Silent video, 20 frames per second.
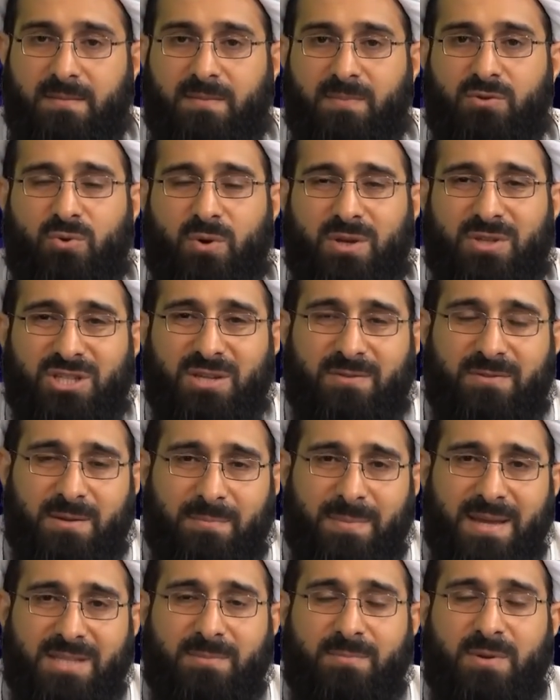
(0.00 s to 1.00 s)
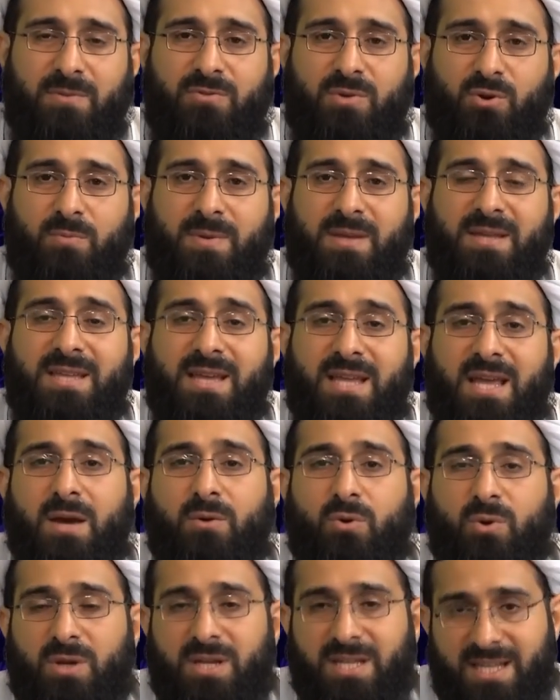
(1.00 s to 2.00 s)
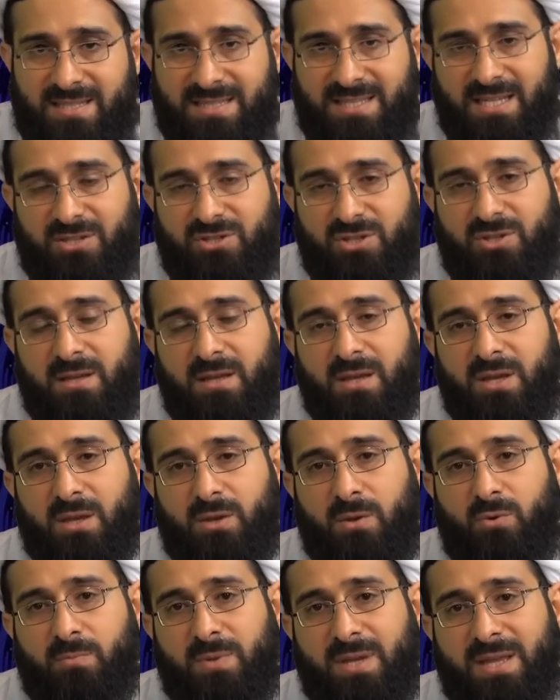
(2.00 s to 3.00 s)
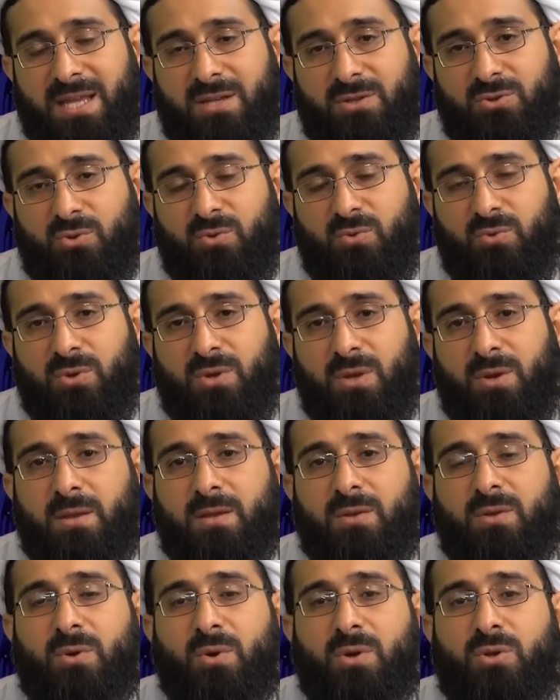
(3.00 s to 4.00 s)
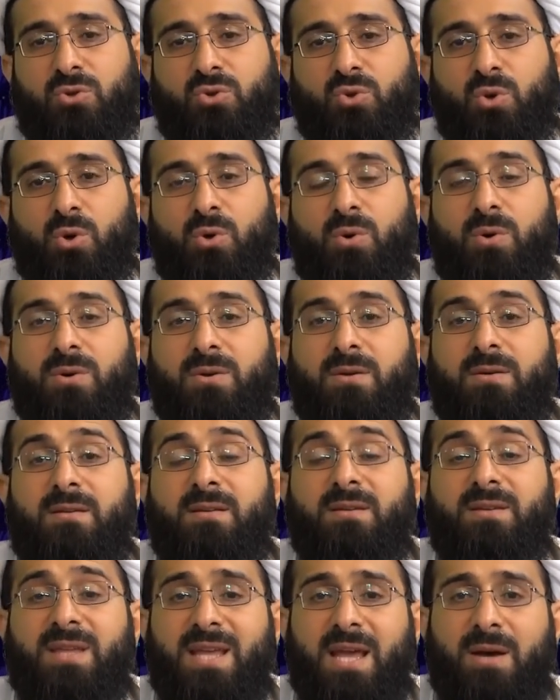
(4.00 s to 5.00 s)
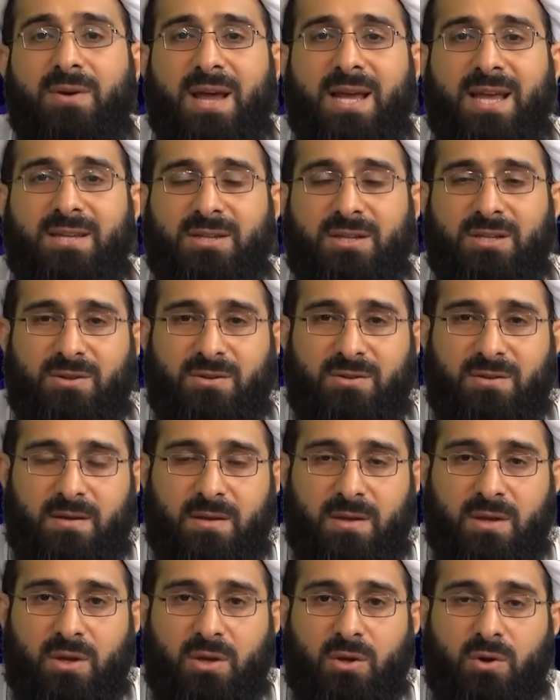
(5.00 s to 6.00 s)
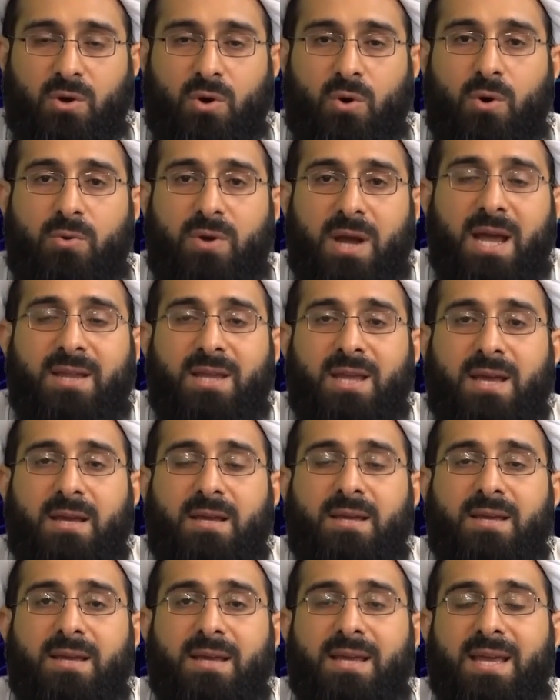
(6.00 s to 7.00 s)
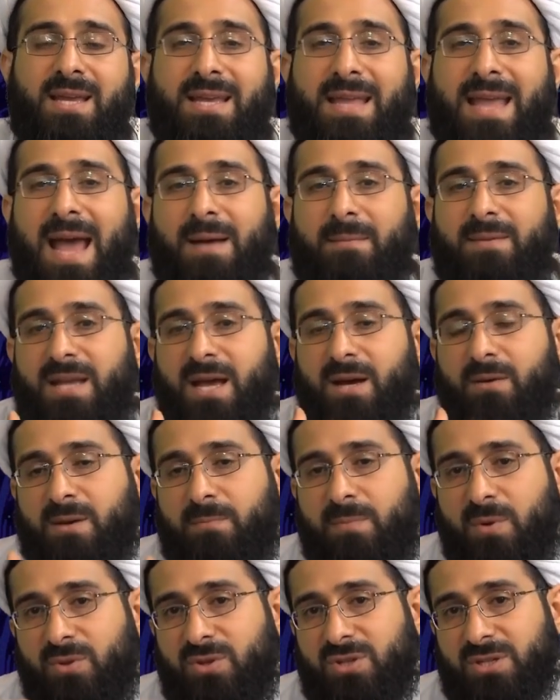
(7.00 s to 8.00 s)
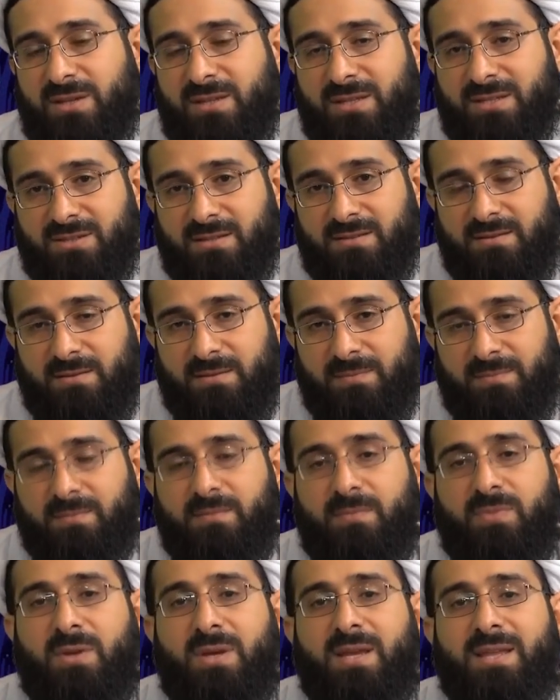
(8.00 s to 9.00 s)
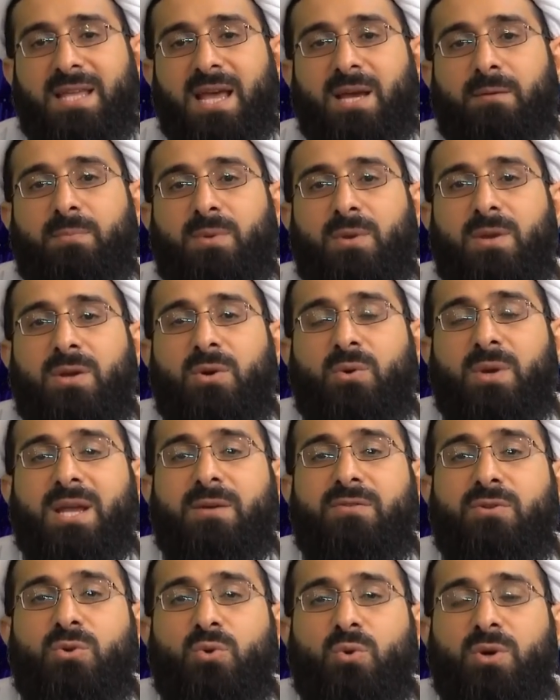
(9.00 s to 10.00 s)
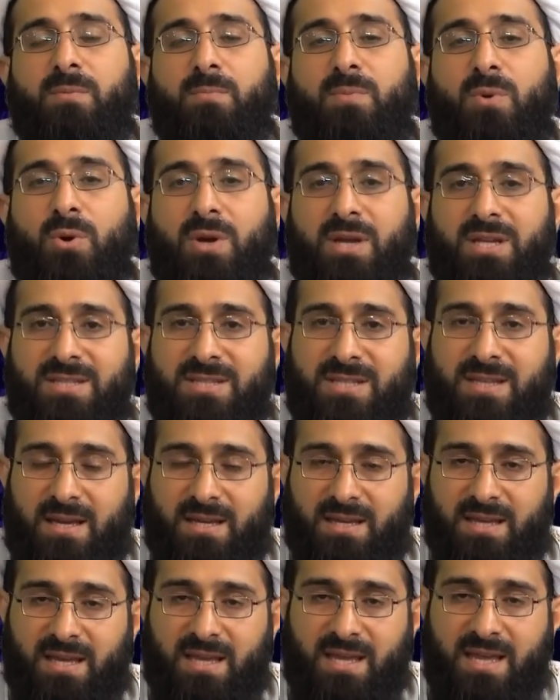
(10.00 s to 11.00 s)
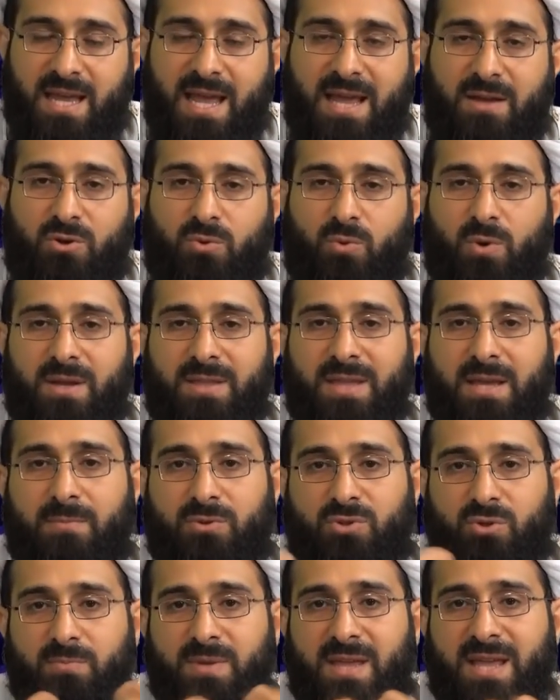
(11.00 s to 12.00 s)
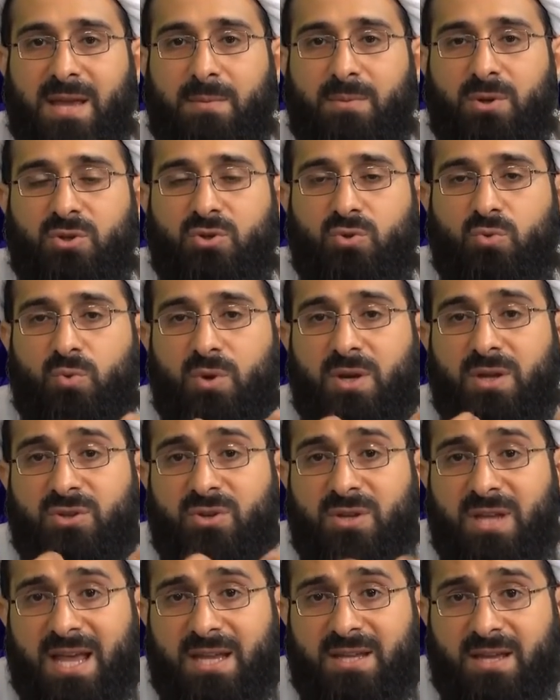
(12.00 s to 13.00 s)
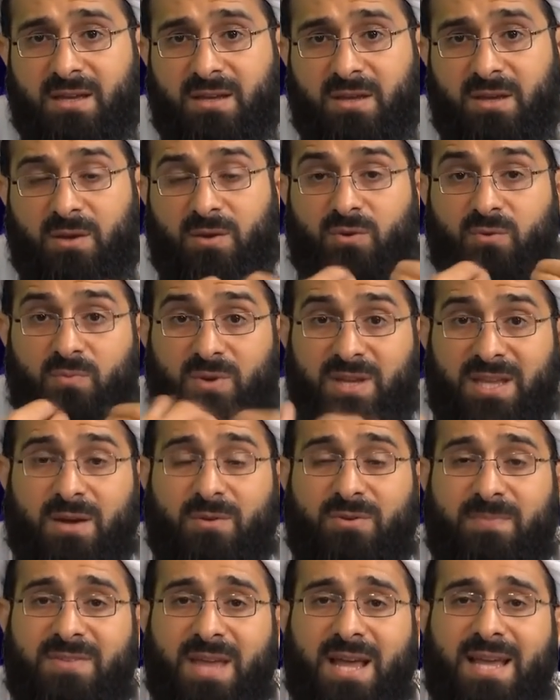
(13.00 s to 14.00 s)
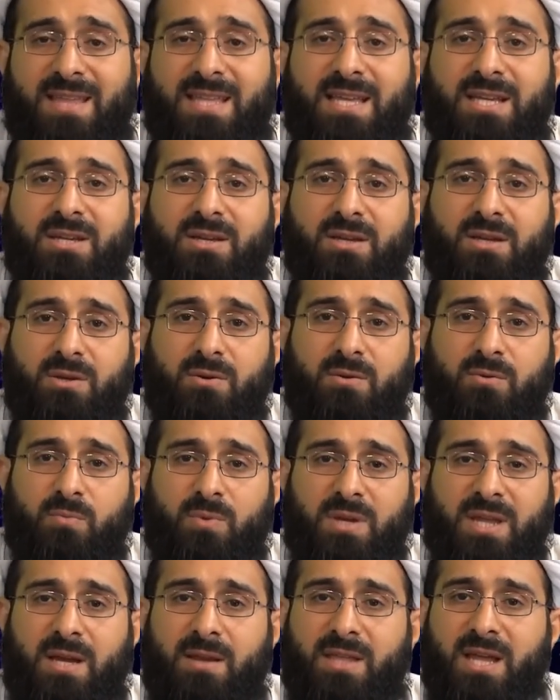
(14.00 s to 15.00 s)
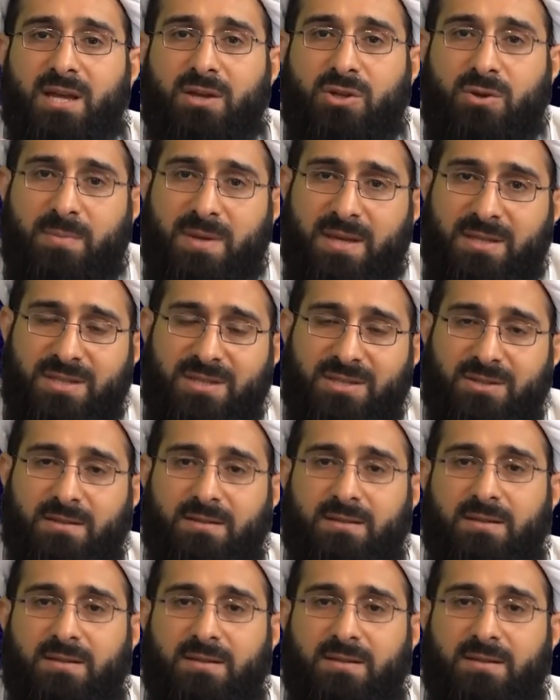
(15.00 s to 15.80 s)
To achieve the best performance in our organization, we need to control, direct, or rather, adapt our emotions. For example, you have 2 employees and you want them to be able to work together without fighting, without arguments.